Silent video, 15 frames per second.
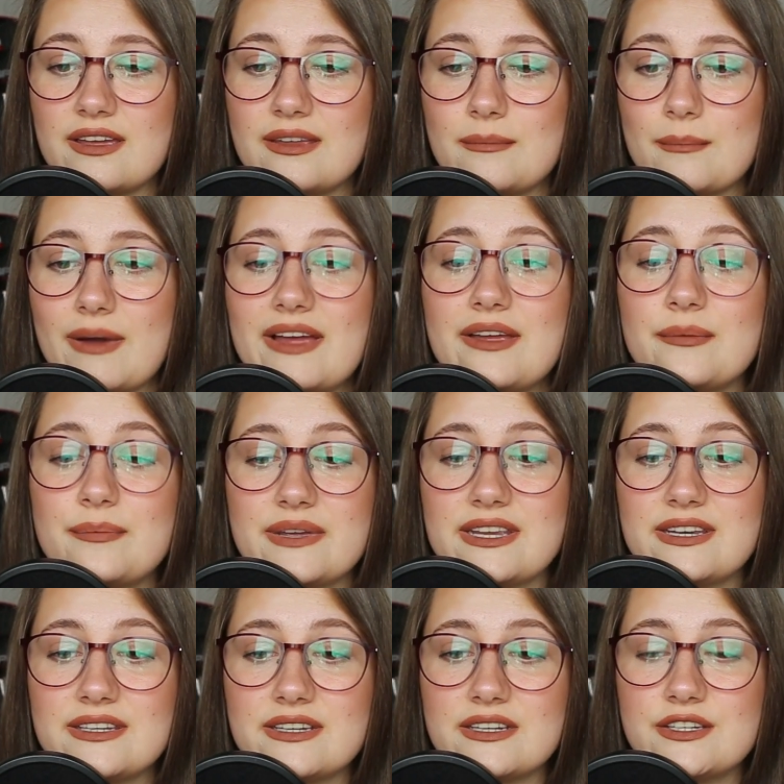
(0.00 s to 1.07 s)
in my
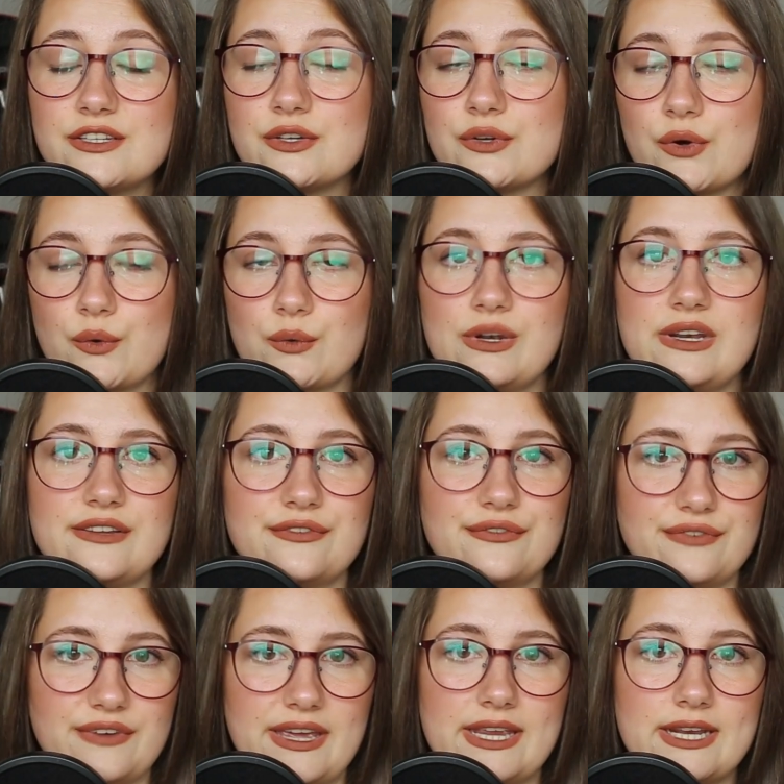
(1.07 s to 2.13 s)
opinion, you only
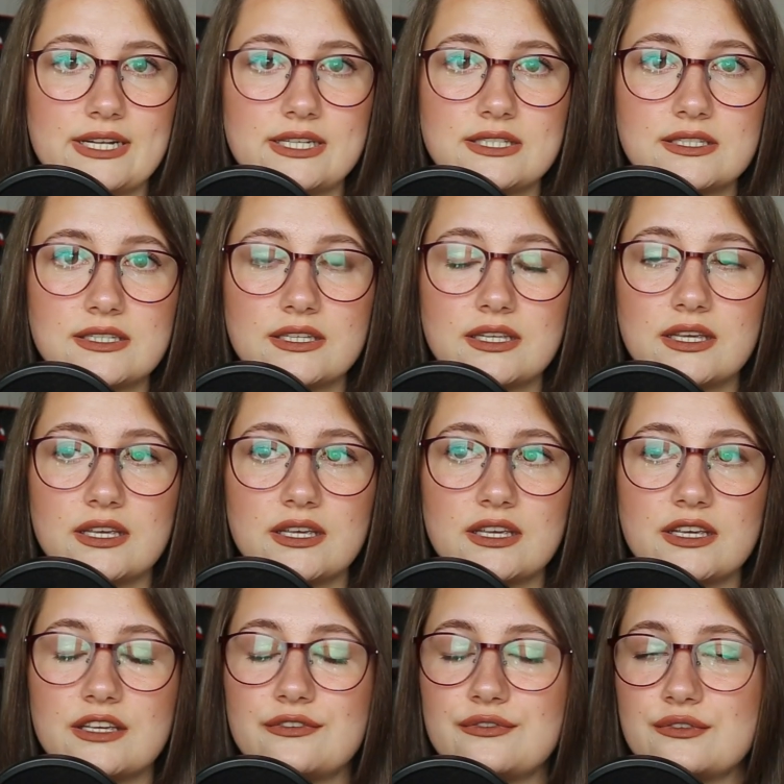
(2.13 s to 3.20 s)
failed
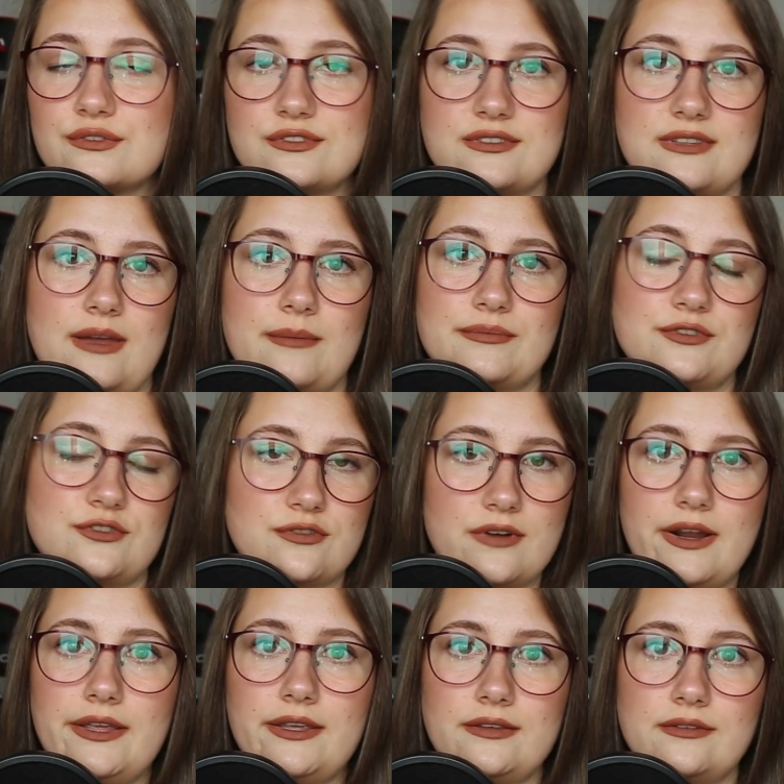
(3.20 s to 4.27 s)
if you stopped
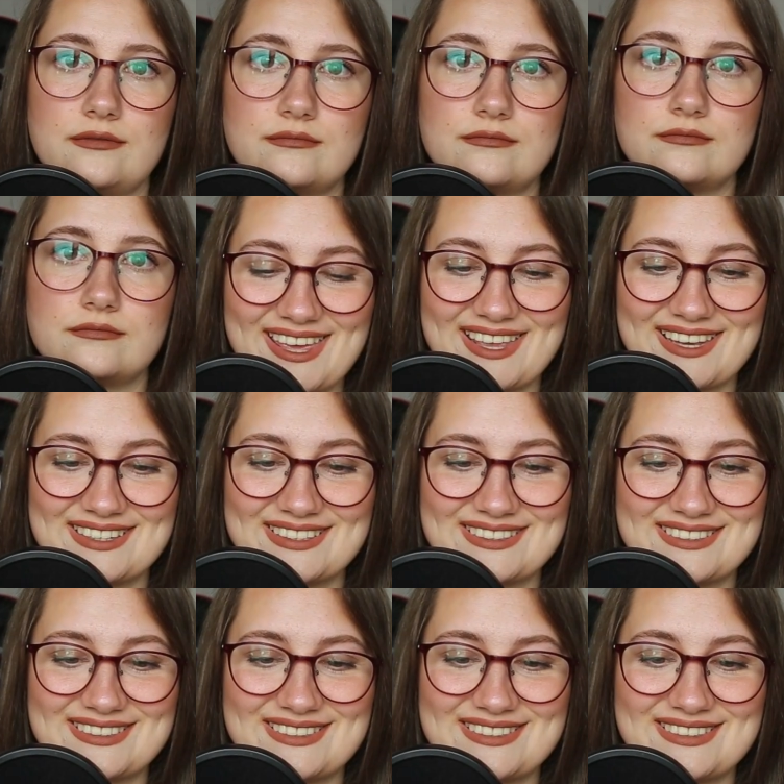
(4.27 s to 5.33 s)
trying.
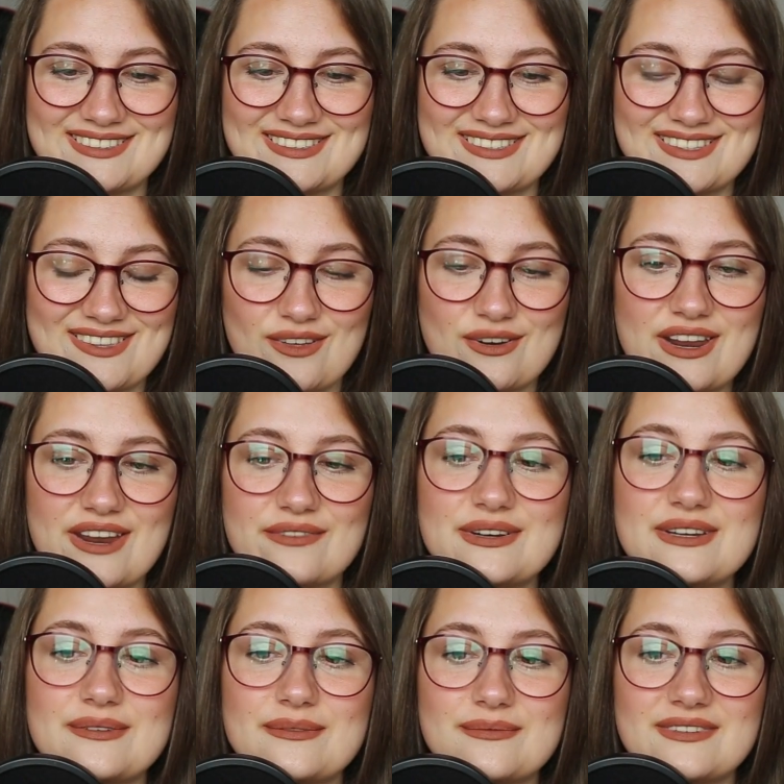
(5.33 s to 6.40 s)
And not
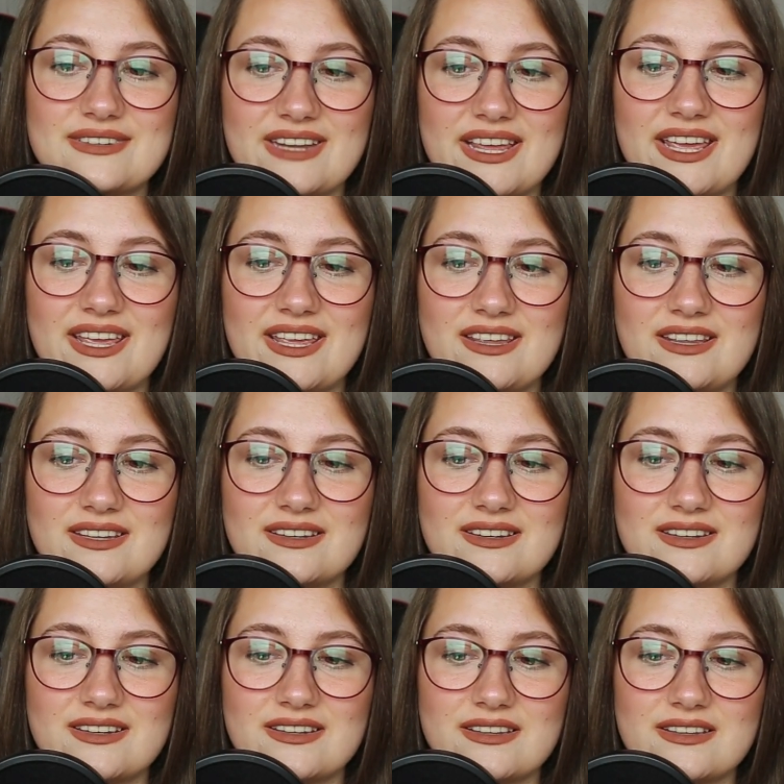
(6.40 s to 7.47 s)
every day
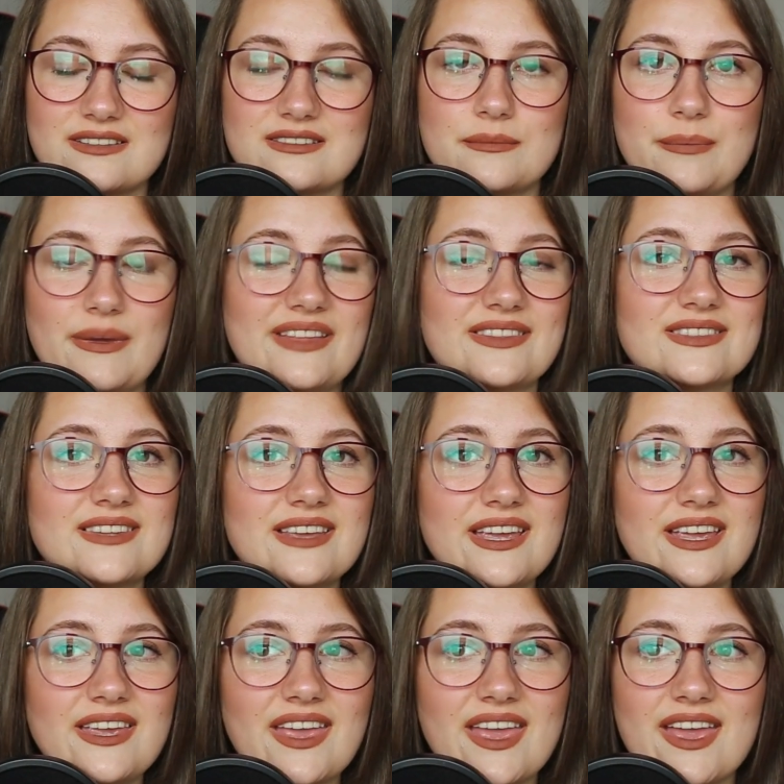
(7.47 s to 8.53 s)
is a bad day,